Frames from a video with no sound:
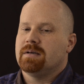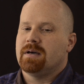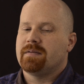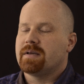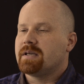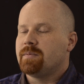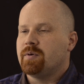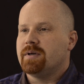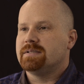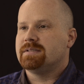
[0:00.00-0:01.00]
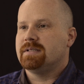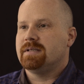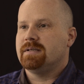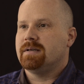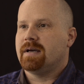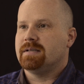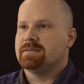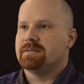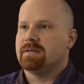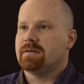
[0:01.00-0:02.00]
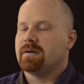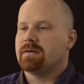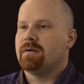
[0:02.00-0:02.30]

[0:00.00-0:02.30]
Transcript: Uh, I think MUSC has a, a